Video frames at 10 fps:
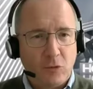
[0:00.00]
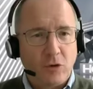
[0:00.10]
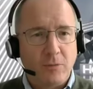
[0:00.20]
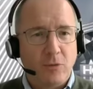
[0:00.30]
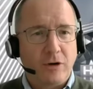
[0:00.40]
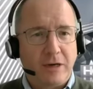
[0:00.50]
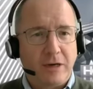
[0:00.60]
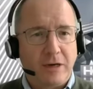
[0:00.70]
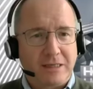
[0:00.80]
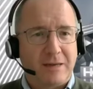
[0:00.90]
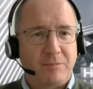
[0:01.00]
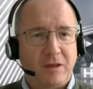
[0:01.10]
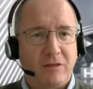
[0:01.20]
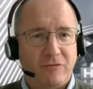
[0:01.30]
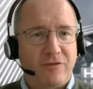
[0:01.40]
more and more
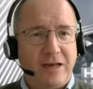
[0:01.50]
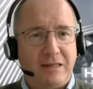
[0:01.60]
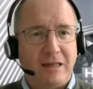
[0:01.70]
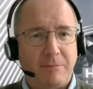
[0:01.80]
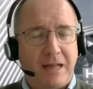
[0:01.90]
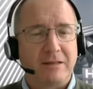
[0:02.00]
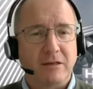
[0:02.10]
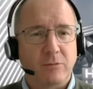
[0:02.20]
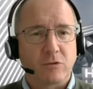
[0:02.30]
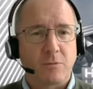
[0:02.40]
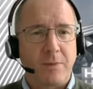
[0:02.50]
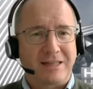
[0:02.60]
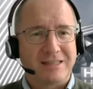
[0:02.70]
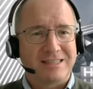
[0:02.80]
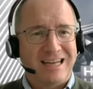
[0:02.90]
accepting the fact that platinum group
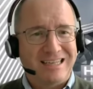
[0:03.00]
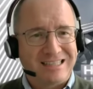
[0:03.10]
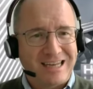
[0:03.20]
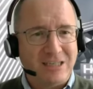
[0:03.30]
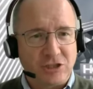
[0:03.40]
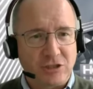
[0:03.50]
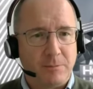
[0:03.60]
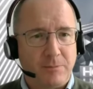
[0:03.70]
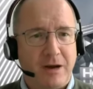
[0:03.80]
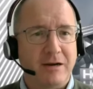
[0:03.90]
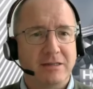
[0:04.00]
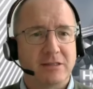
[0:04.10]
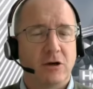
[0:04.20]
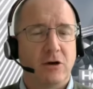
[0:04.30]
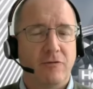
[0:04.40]
metals are essential
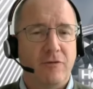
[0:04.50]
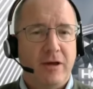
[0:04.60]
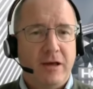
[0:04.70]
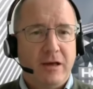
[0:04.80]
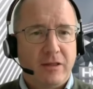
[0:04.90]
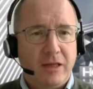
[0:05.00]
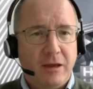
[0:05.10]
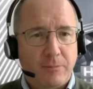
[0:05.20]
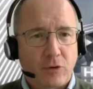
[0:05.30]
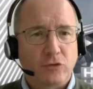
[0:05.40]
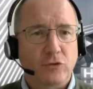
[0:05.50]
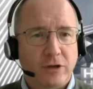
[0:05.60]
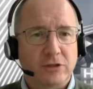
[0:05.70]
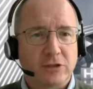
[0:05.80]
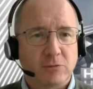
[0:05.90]
parts of the proton
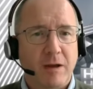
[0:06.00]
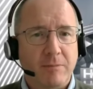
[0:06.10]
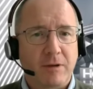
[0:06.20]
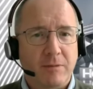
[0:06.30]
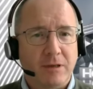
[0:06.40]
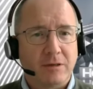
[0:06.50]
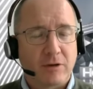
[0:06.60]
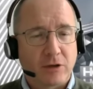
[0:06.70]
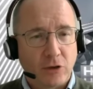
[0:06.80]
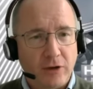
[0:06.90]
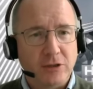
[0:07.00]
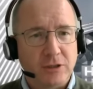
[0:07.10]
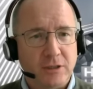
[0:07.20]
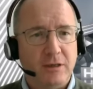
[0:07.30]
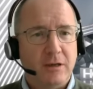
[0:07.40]
exchange membrane
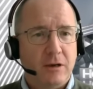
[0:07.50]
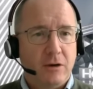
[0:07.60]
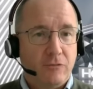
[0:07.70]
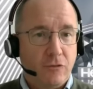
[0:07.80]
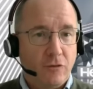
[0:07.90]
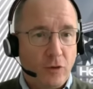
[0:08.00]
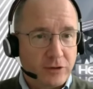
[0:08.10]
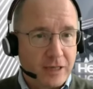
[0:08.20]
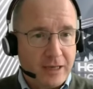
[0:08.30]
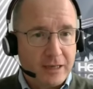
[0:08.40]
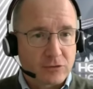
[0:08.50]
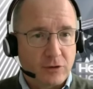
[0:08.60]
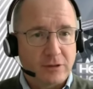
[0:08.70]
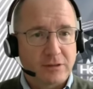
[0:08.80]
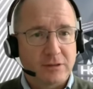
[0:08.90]
technology for water
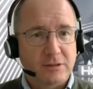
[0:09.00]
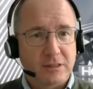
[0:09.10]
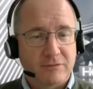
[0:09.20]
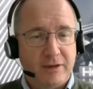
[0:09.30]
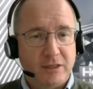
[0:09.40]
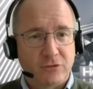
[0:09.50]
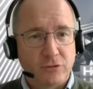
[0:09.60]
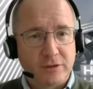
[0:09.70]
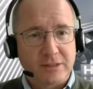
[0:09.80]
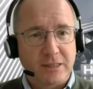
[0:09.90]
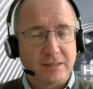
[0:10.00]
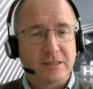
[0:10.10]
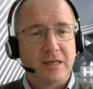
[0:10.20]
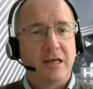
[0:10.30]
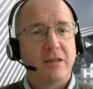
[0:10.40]
electrolysis as well as fuel cells.
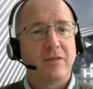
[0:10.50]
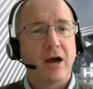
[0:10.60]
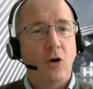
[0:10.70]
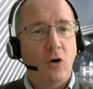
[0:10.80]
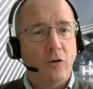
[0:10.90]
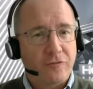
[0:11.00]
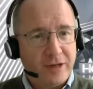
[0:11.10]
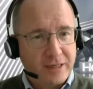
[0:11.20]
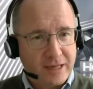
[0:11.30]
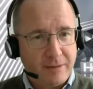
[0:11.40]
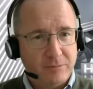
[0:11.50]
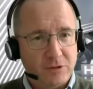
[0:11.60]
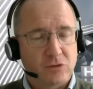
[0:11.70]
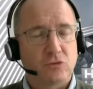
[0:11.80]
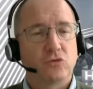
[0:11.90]
There are often
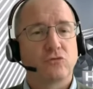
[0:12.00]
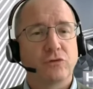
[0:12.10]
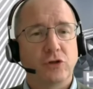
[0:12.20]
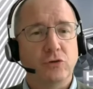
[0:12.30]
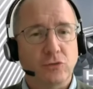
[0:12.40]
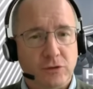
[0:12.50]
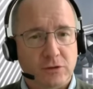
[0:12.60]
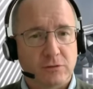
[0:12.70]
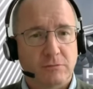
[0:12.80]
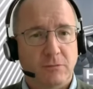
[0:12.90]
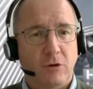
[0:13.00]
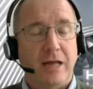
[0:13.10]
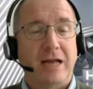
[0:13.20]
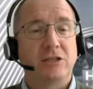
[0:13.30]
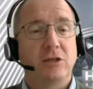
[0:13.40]
attempts to reduce, or
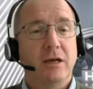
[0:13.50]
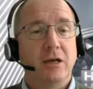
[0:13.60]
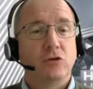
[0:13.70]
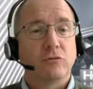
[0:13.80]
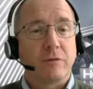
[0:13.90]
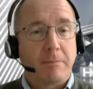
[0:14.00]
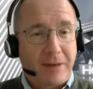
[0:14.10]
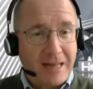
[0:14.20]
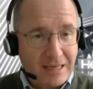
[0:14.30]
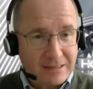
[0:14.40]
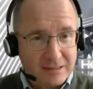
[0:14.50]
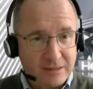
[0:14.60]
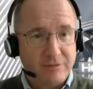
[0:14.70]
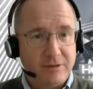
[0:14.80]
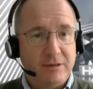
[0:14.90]
actually to replace
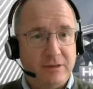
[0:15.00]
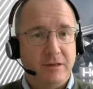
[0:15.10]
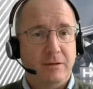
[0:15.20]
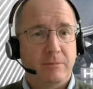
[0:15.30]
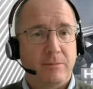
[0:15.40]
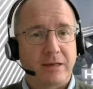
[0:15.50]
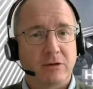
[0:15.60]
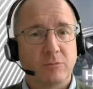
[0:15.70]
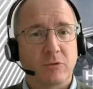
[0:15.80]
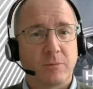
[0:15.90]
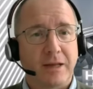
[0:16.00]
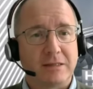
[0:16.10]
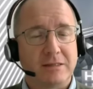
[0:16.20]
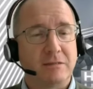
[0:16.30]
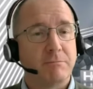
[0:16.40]
even, platinum group
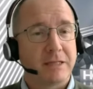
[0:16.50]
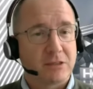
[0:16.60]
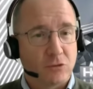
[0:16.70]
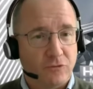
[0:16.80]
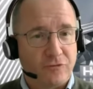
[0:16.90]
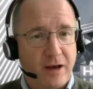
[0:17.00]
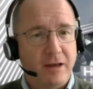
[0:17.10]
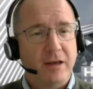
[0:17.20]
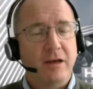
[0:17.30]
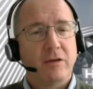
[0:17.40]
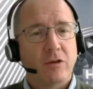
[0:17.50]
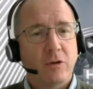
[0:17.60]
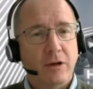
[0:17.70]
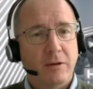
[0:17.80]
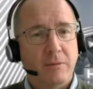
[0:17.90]
metals. But so far,
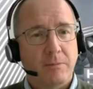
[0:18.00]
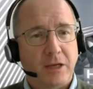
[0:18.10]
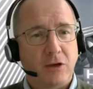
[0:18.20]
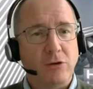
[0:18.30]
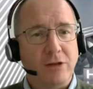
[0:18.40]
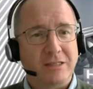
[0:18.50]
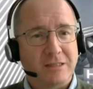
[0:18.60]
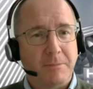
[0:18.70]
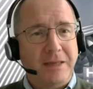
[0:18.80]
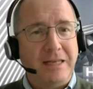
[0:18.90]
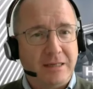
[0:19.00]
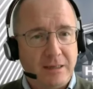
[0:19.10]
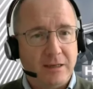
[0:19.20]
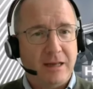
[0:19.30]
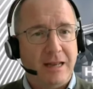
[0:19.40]
the peculiar
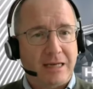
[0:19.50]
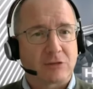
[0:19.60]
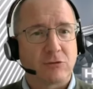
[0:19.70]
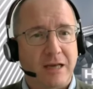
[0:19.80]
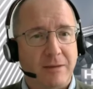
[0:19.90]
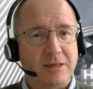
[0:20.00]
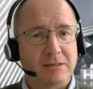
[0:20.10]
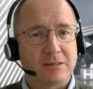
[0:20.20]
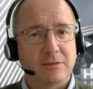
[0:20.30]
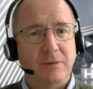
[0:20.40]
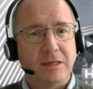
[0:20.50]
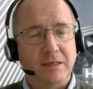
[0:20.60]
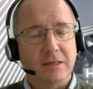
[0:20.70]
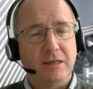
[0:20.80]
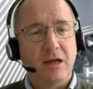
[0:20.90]
stability, electrochemical
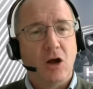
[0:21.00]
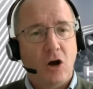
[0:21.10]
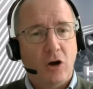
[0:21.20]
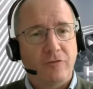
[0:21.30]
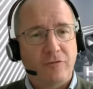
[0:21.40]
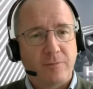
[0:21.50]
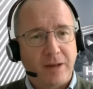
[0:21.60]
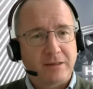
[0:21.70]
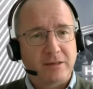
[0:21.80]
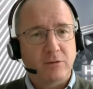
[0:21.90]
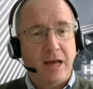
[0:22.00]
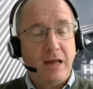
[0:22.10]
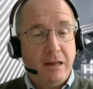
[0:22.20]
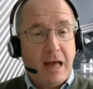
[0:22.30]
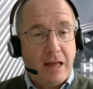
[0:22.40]
stability of platinum,
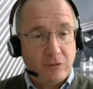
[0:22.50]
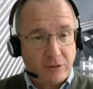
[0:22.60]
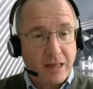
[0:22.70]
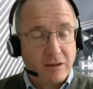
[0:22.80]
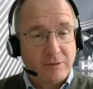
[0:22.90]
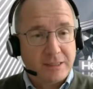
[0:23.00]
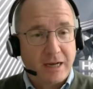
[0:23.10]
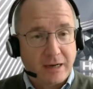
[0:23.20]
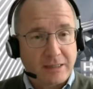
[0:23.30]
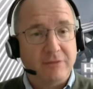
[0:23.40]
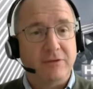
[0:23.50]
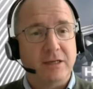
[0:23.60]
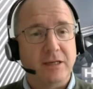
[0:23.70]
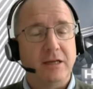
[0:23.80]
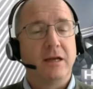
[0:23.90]
together with their
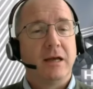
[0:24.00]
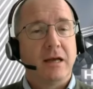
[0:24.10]
activity,